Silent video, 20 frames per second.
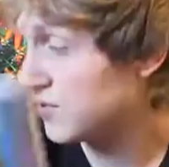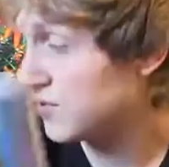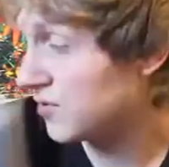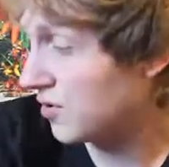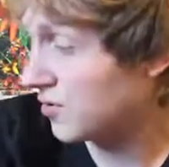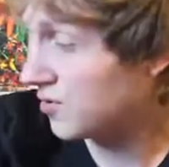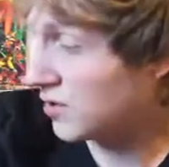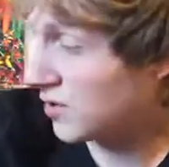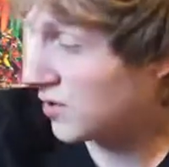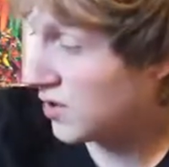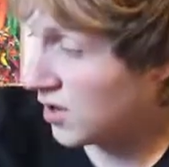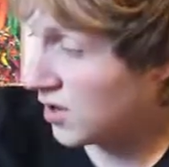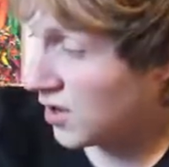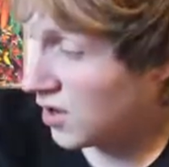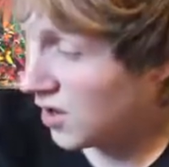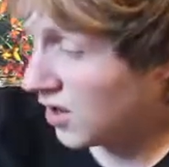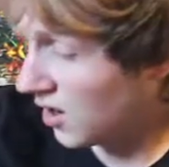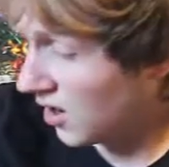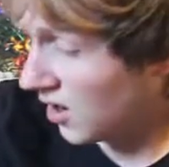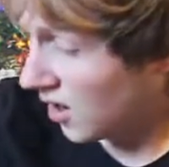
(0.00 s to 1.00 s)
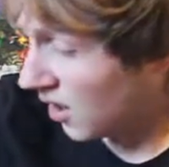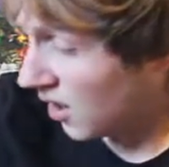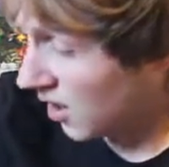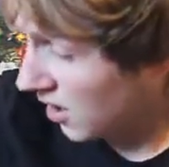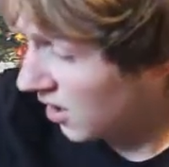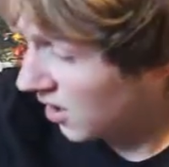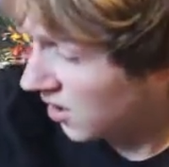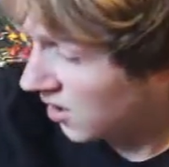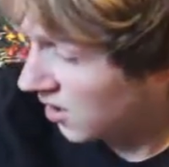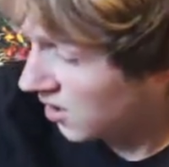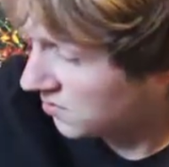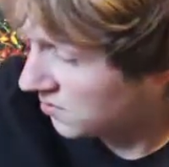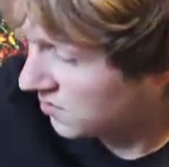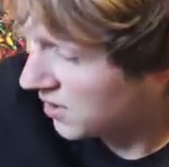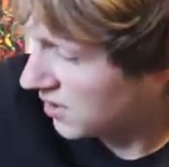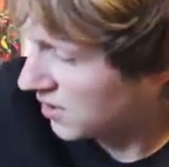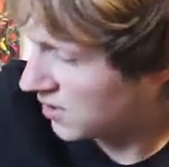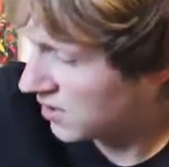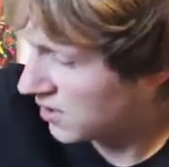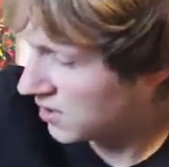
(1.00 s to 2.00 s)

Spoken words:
So I